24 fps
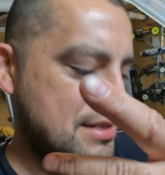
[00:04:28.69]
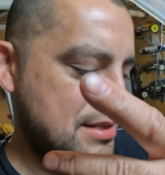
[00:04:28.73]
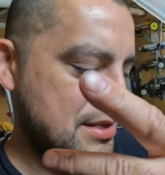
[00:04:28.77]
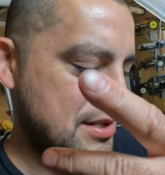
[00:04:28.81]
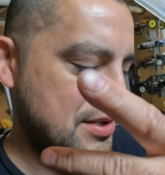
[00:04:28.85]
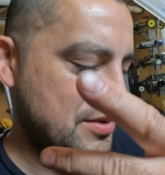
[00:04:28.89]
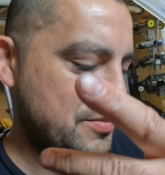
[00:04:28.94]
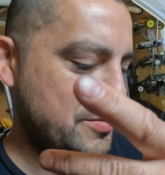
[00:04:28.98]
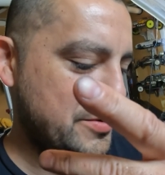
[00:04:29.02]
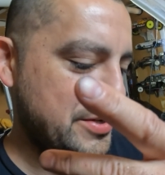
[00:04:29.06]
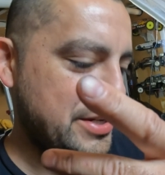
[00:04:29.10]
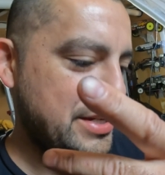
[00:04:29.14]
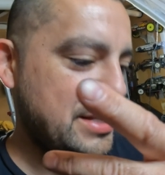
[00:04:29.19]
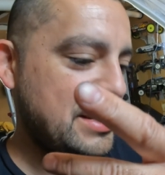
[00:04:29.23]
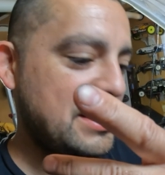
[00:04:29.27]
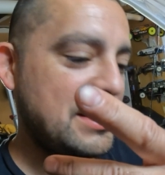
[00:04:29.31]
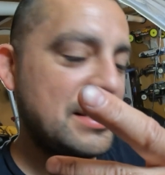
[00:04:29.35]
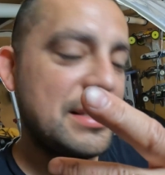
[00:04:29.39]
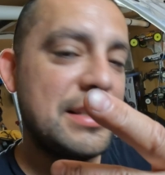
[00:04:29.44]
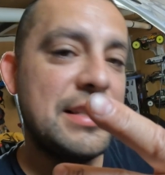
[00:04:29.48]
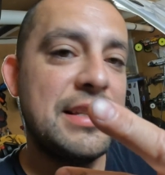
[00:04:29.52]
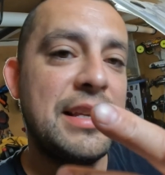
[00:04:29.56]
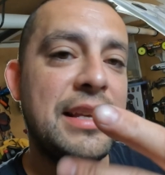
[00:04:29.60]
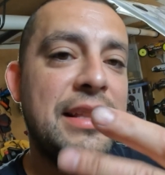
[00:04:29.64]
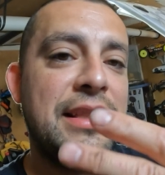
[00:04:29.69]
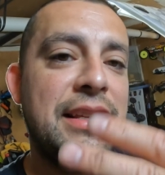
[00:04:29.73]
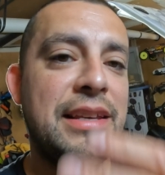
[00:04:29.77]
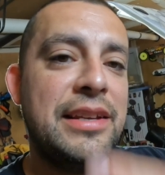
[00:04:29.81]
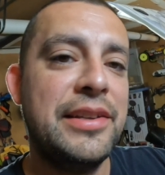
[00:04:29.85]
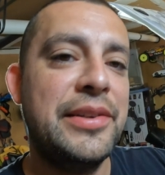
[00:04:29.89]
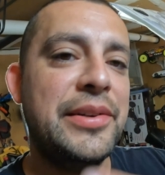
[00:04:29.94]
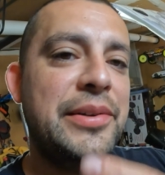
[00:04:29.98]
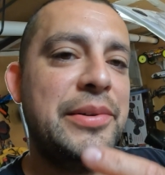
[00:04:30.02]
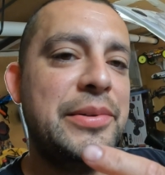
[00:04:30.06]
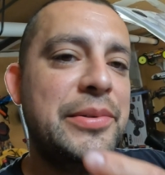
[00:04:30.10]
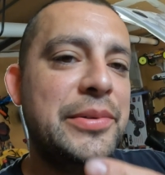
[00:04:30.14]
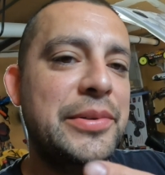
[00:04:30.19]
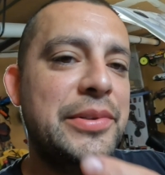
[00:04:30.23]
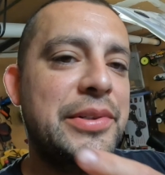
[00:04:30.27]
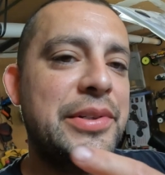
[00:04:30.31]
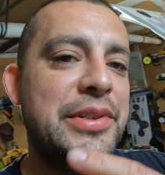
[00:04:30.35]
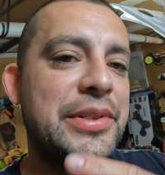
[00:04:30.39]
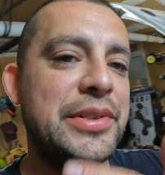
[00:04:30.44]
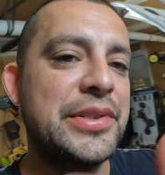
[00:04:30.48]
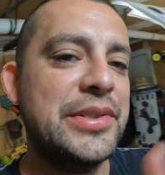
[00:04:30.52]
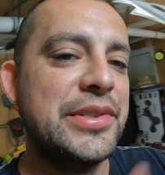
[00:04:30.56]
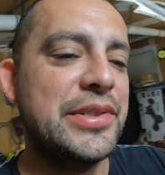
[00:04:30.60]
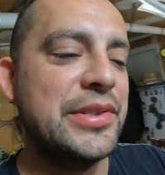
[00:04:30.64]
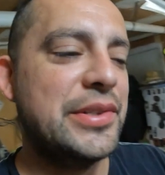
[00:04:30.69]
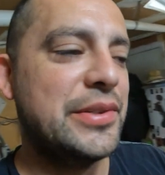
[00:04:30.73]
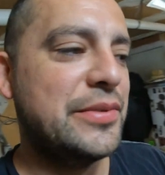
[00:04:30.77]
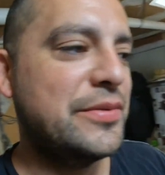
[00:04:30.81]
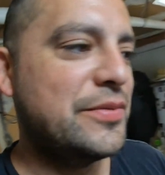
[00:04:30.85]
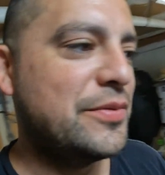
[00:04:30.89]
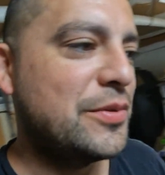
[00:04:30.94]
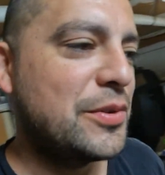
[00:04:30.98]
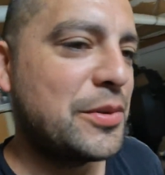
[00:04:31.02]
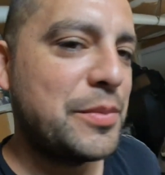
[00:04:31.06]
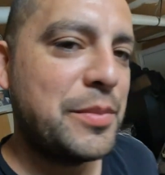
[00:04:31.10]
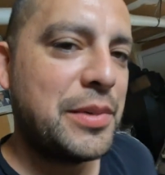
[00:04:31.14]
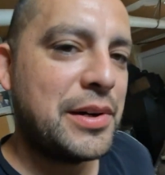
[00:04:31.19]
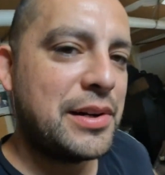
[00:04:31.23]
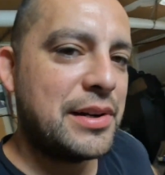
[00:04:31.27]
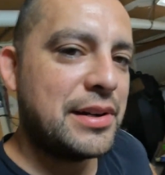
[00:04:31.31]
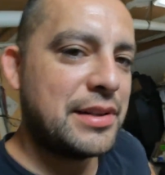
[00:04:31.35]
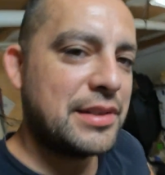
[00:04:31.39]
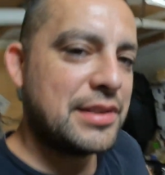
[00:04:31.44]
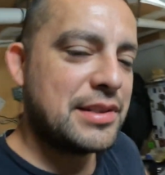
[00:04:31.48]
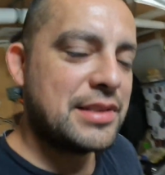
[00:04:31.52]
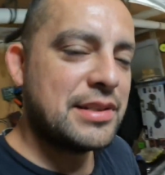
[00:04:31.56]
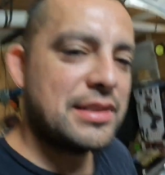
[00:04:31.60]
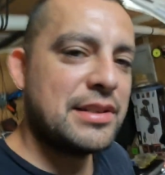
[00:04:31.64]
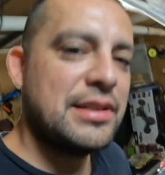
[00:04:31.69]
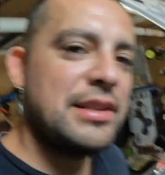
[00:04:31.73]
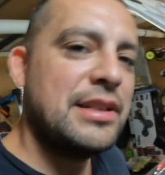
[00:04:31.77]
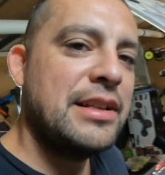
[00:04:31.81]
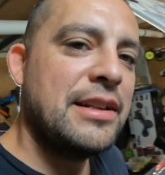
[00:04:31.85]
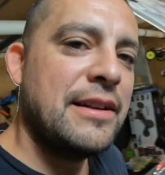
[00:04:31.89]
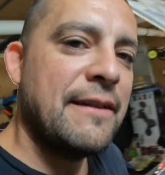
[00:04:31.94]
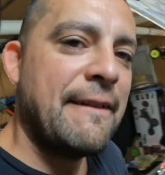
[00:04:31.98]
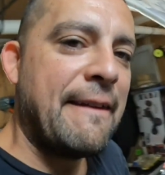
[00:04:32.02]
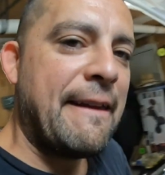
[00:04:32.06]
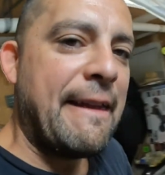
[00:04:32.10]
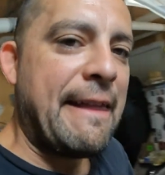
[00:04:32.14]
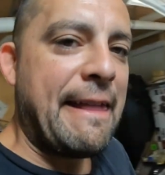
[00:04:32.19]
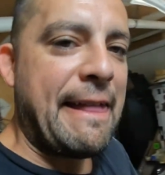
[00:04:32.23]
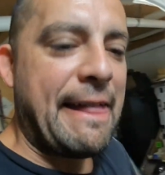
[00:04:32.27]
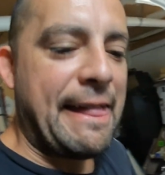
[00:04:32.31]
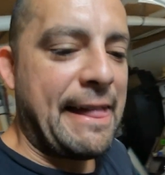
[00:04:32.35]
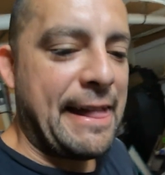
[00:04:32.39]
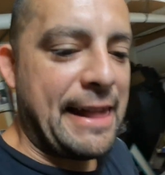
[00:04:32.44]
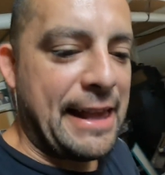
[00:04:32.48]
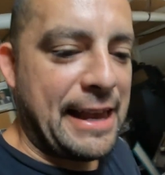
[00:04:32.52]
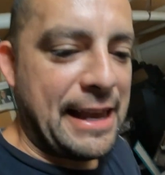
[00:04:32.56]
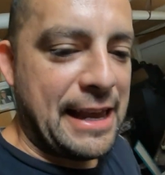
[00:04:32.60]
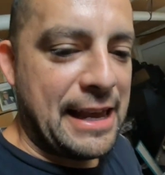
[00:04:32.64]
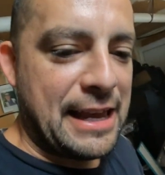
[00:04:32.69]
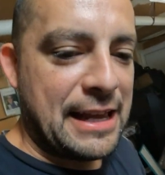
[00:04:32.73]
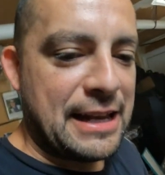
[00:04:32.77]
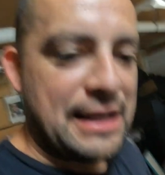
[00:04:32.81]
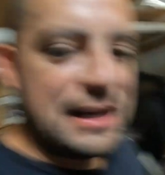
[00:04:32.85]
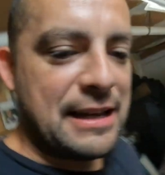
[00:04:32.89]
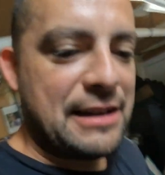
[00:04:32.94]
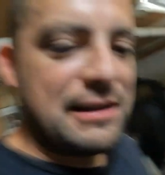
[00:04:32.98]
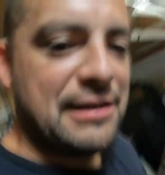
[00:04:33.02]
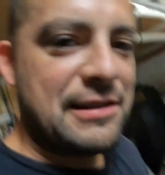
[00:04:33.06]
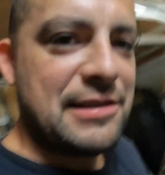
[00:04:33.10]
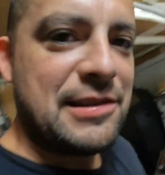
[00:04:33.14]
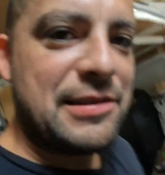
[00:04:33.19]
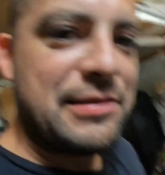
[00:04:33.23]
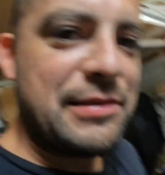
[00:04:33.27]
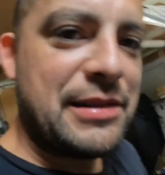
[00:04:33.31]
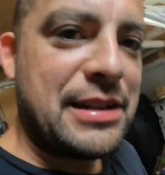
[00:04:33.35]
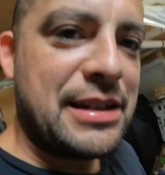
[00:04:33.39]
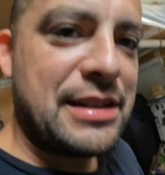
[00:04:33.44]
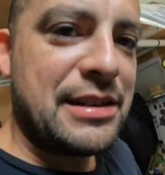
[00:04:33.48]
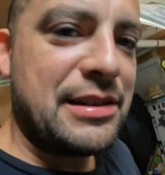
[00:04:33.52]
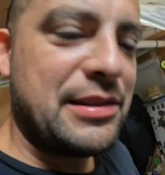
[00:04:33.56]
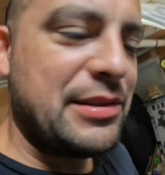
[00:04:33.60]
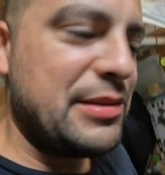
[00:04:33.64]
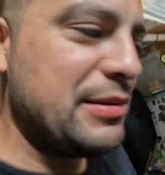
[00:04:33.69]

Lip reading: the springs, and the intercooler. So 4 parts. And I also got to